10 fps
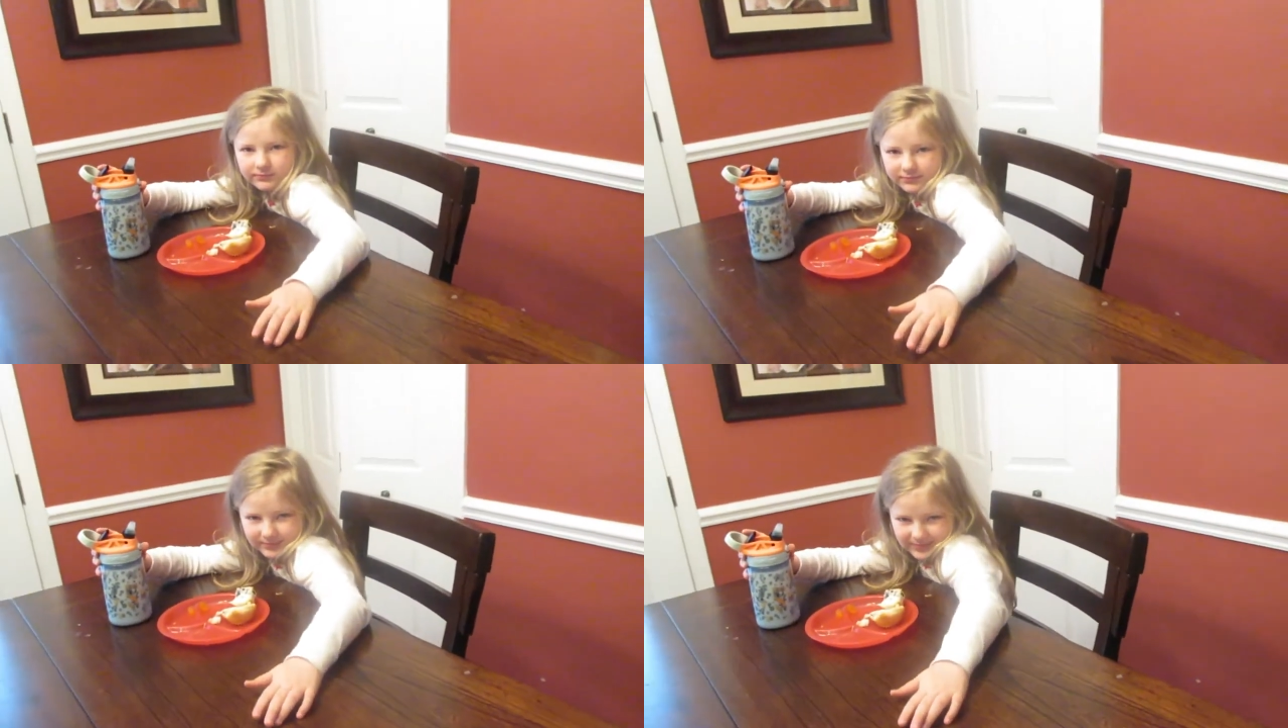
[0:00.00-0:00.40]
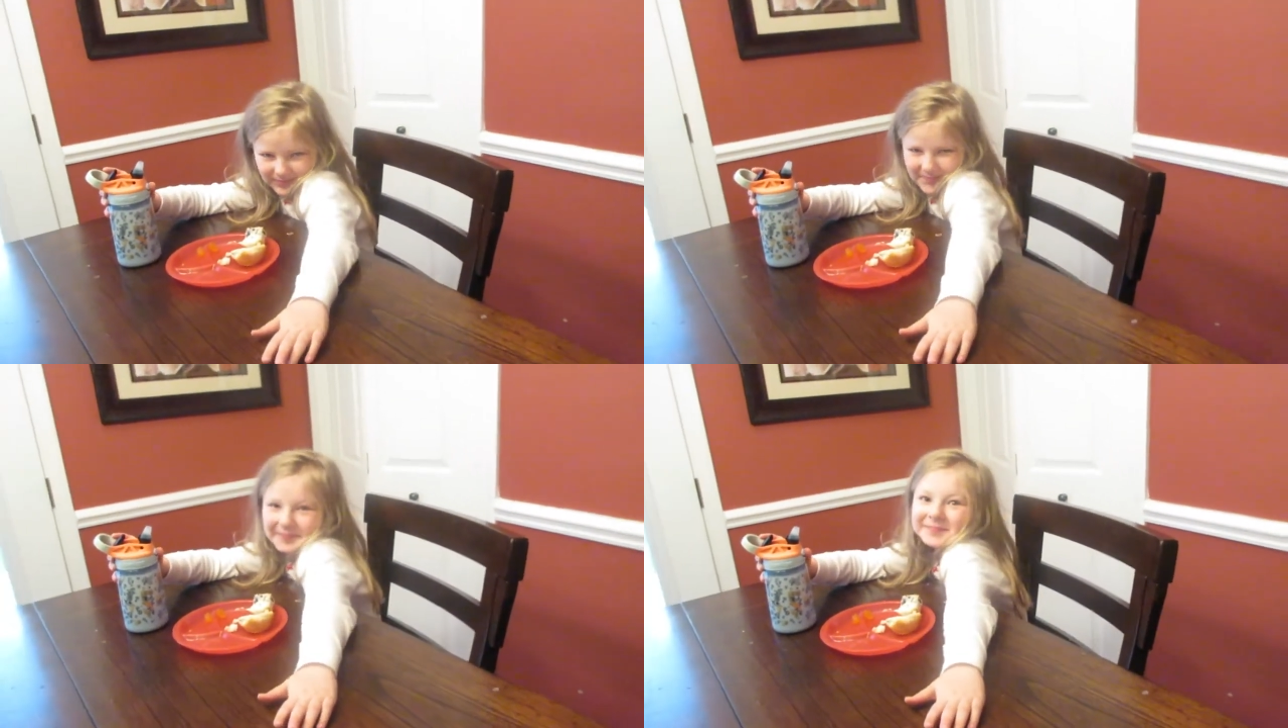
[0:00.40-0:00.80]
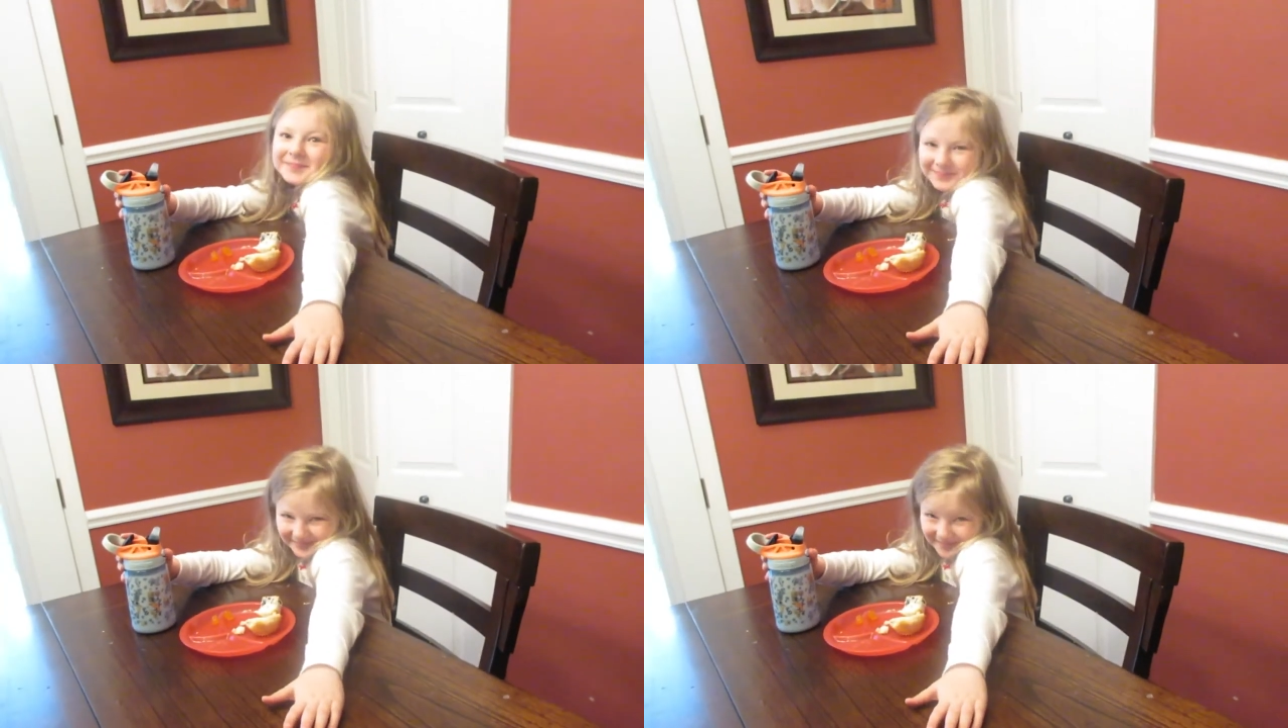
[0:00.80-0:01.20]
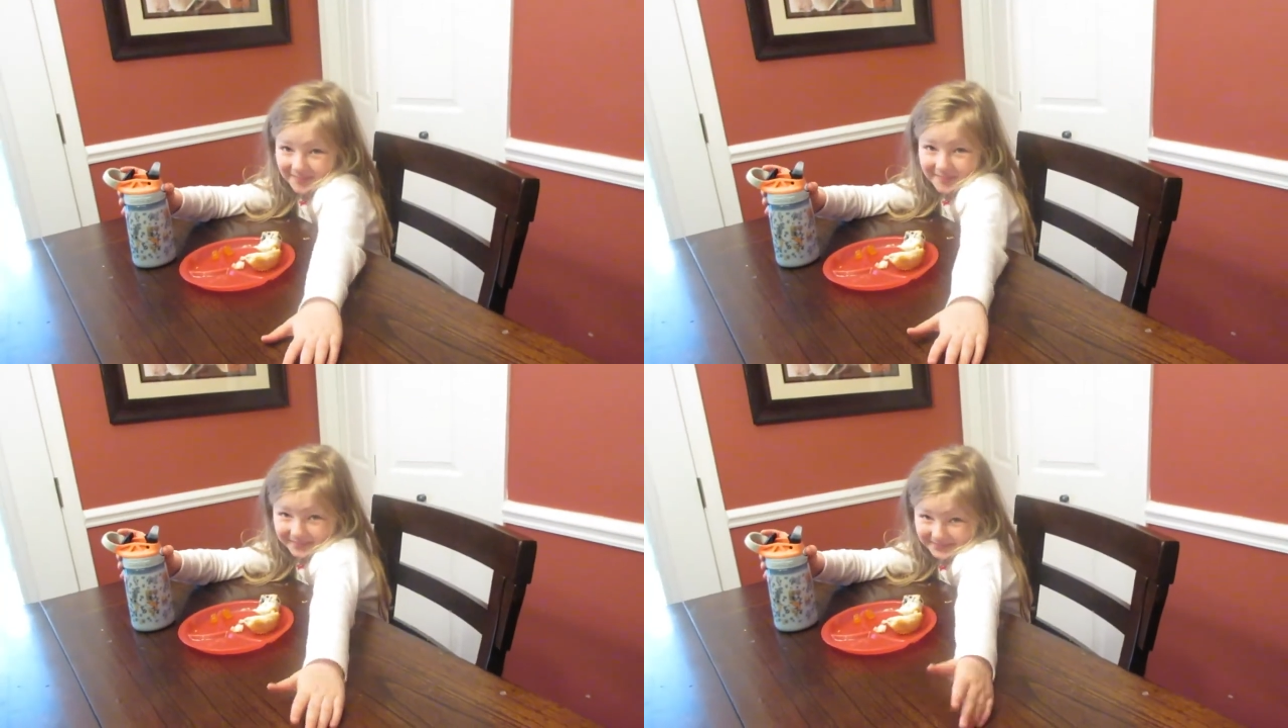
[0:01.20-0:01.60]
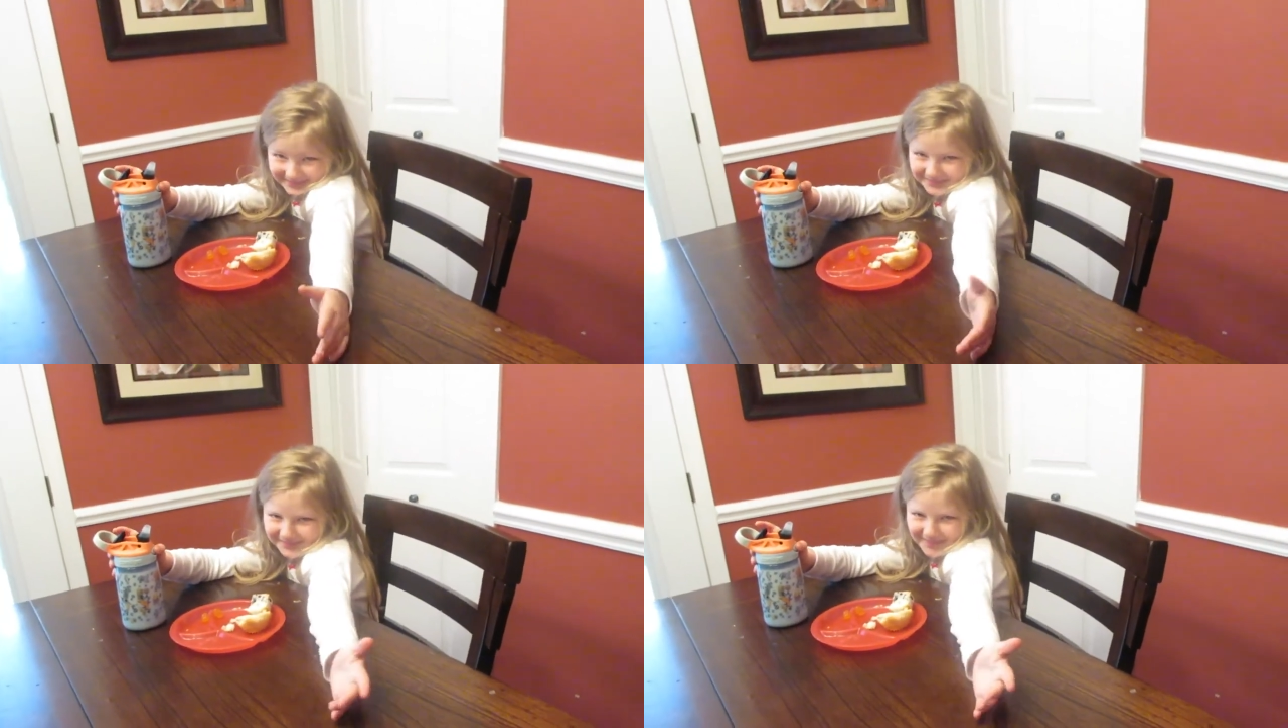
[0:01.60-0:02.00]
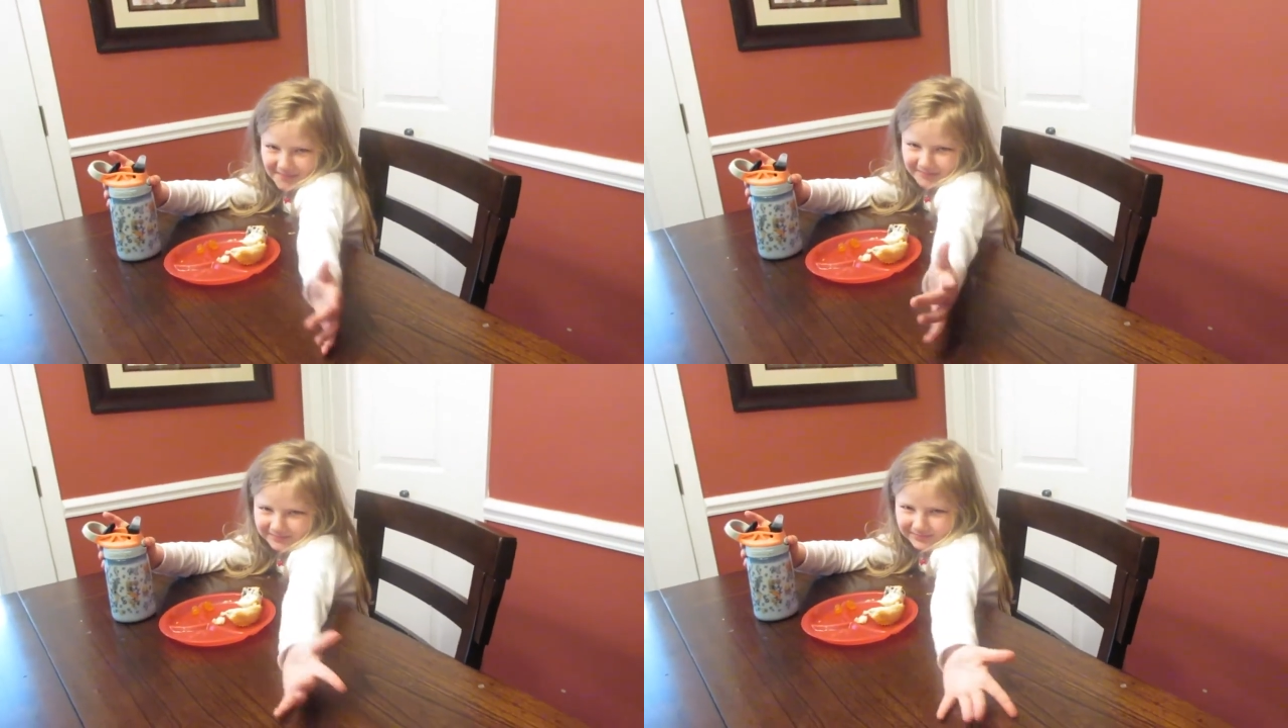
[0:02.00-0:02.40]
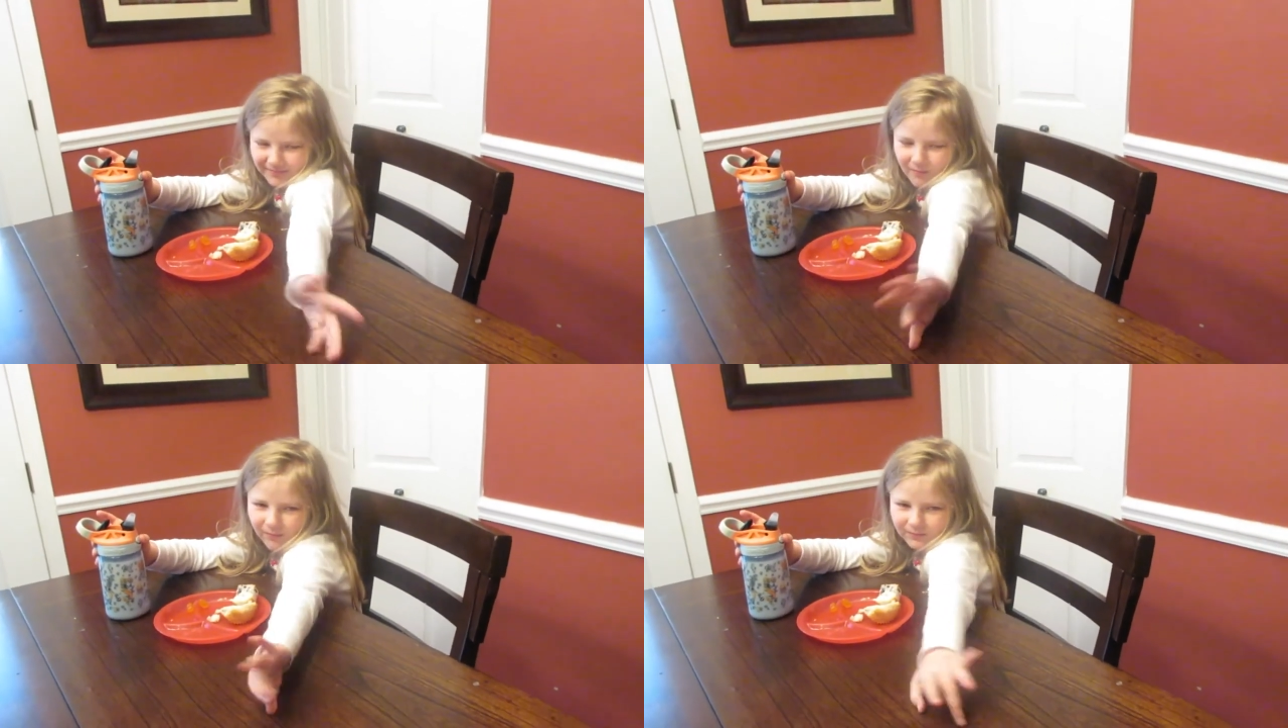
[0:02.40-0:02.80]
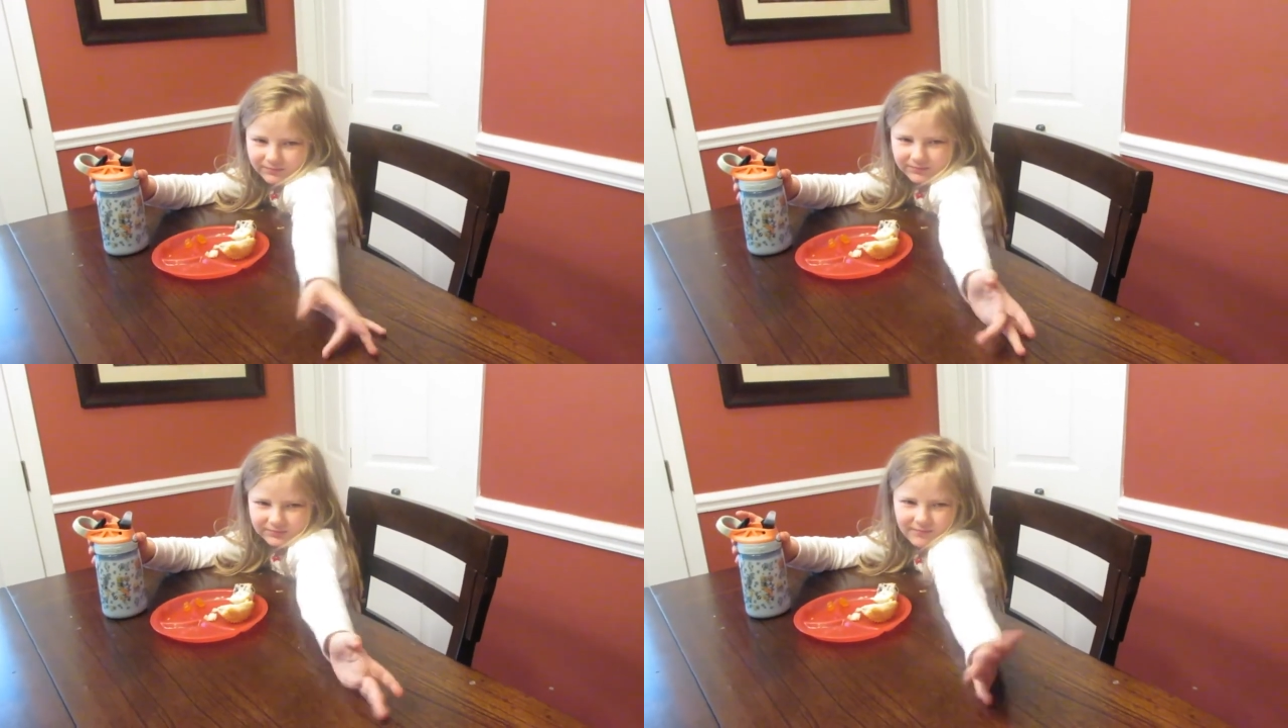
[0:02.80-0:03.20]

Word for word: what's the verdict? Yum.